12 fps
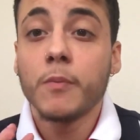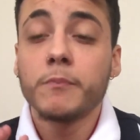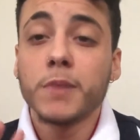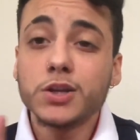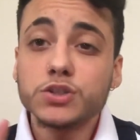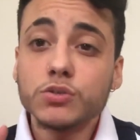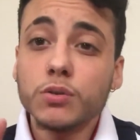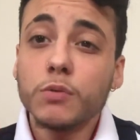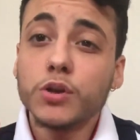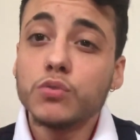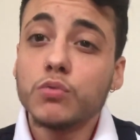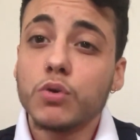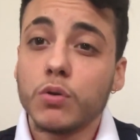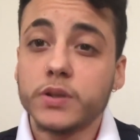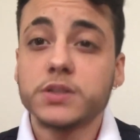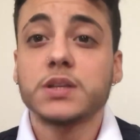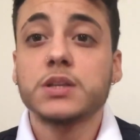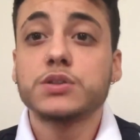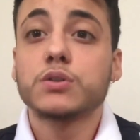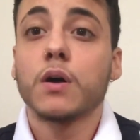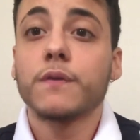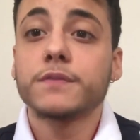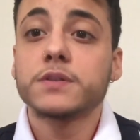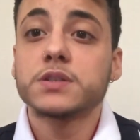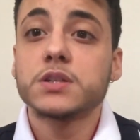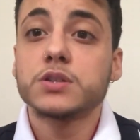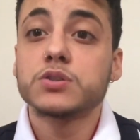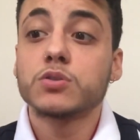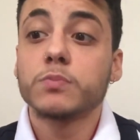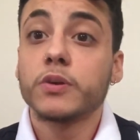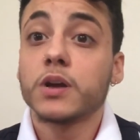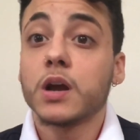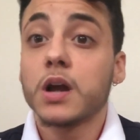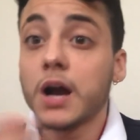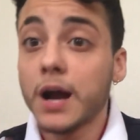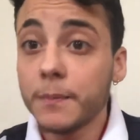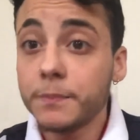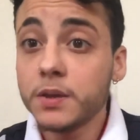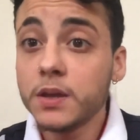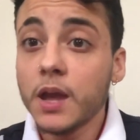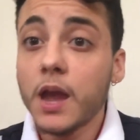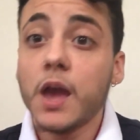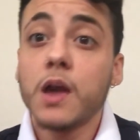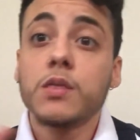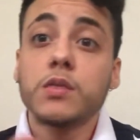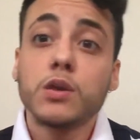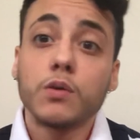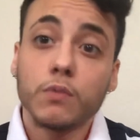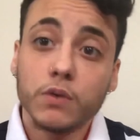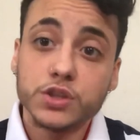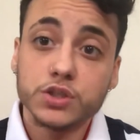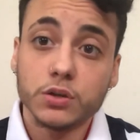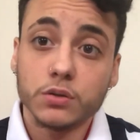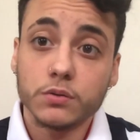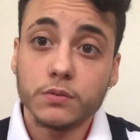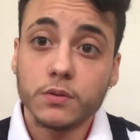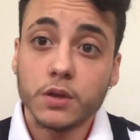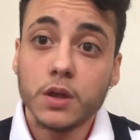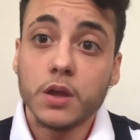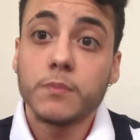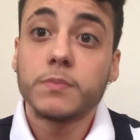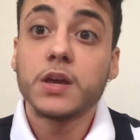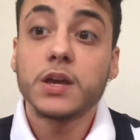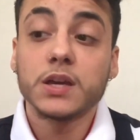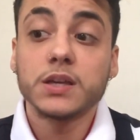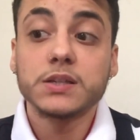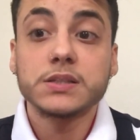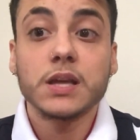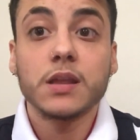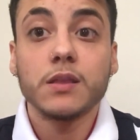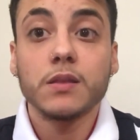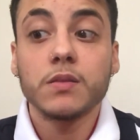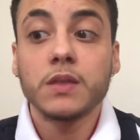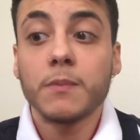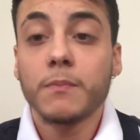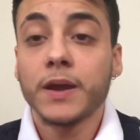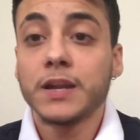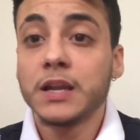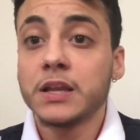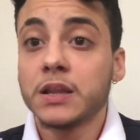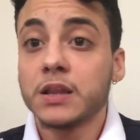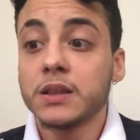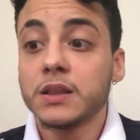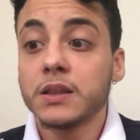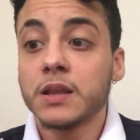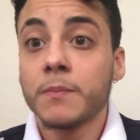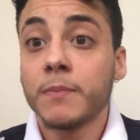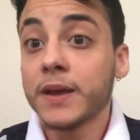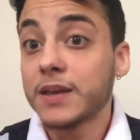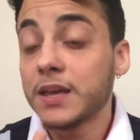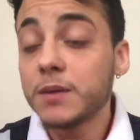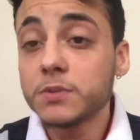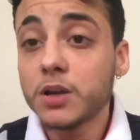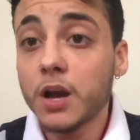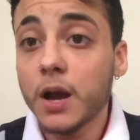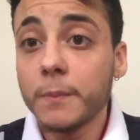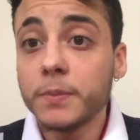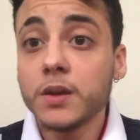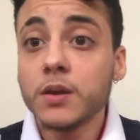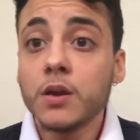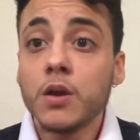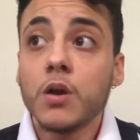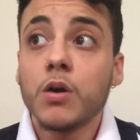Make sure when you're going to these offices to bring a copy and the original, because they might keep the copy,